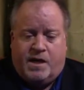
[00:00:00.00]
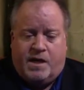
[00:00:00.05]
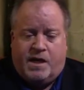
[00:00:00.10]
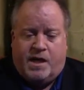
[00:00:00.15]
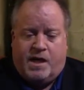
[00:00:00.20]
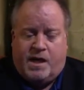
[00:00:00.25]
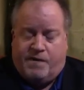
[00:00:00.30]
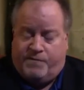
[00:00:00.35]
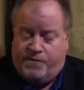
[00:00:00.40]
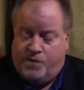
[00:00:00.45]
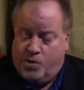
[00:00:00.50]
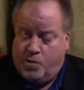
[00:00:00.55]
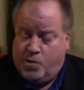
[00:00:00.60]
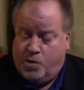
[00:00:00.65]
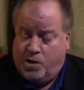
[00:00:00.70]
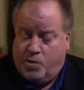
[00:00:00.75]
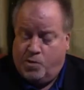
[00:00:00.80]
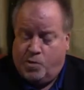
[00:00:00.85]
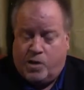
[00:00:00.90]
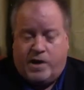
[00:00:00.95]
If you
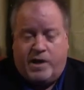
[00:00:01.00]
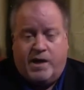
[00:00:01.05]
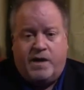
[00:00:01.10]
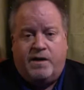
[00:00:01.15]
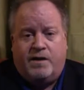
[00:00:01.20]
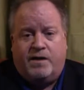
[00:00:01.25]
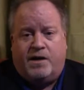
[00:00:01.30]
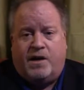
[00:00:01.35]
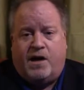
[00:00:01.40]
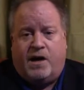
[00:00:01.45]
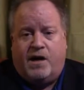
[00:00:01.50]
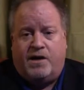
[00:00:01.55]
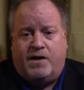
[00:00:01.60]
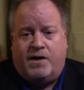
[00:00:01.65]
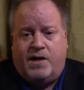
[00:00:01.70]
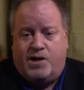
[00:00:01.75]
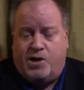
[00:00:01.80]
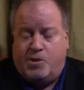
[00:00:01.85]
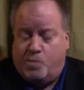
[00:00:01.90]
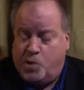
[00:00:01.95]
were working in the garden
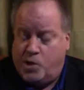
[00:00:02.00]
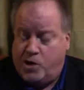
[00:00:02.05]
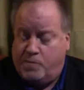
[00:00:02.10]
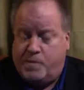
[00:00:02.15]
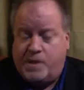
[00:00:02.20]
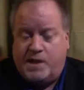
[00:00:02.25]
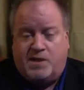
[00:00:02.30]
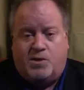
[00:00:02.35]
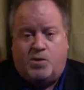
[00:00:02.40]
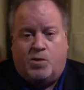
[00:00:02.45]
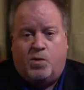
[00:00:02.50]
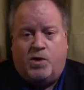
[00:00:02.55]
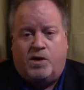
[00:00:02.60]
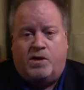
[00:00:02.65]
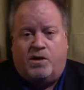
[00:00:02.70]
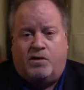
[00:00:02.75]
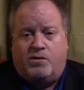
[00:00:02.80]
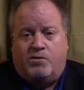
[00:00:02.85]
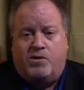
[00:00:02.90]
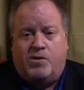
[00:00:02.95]
and you put a piece of wood
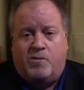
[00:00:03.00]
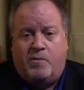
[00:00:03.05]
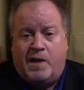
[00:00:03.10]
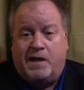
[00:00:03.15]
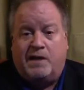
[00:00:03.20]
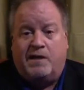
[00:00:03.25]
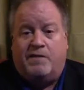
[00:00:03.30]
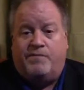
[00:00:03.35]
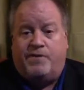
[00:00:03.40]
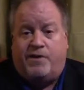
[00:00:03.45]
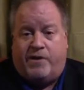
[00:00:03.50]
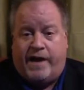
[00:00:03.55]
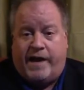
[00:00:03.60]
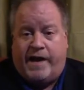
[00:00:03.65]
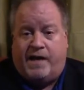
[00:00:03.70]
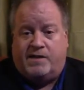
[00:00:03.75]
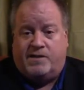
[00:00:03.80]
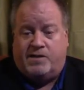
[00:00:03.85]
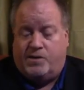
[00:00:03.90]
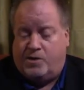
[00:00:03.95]
through the middle of your
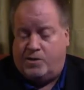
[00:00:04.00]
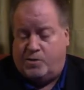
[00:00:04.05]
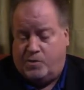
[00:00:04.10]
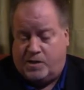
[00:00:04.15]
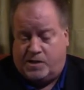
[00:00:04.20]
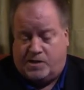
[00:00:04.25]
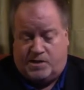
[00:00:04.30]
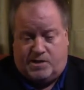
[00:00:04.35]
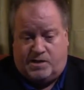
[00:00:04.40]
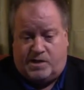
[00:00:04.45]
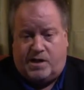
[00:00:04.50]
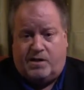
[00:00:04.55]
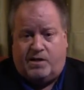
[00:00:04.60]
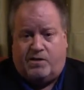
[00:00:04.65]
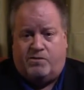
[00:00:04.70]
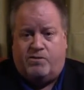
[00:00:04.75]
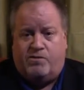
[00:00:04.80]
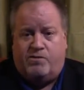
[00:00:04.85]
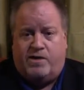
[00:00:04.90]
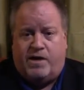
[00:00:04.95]
hand so that it was stuck
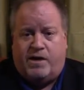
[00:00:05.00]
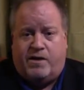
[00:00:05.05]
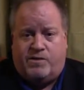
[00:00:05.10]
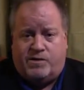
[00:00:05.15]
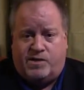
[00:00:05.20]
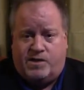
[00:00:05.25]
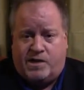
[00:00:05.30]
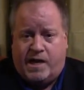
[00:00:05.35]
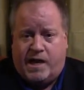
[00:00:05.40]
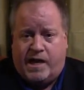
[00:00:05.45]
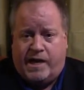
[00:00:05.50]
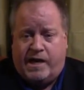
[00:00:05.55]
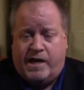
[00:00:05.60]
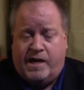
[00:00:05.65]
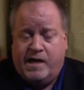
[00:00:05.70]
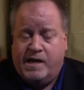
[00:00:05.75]
through the other side,